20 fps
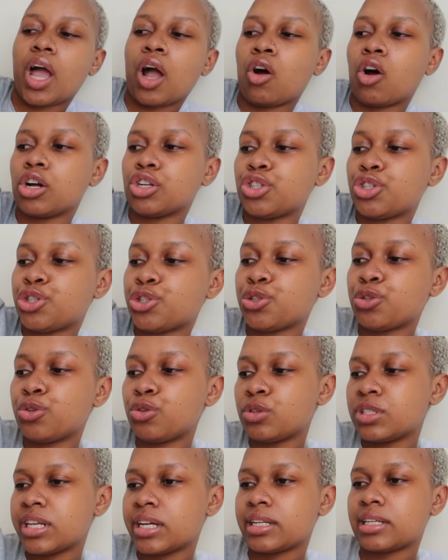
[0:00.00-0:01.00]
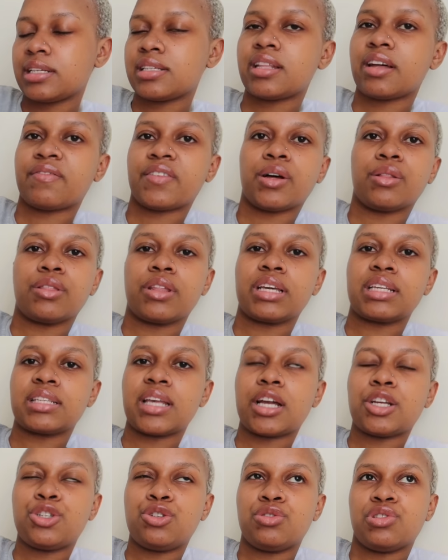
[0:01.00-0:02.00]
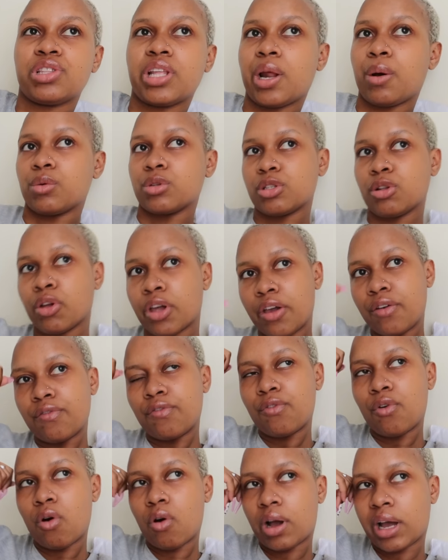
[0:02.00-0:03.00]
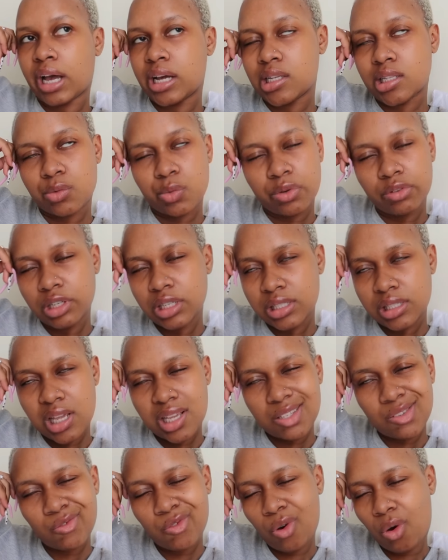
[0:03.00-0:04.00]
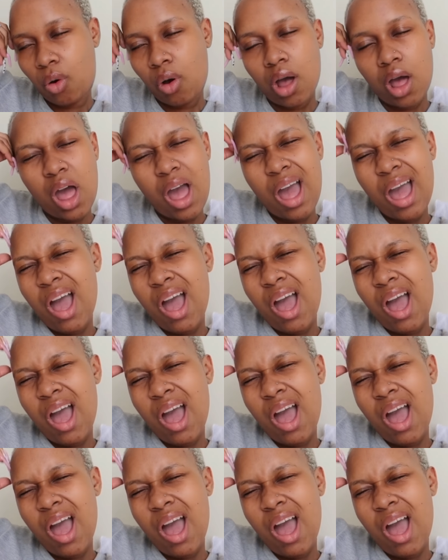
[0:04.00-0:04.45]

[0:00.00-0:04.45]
i got shoes at least i found the exact shoes that i was looking for guys wearing a size 4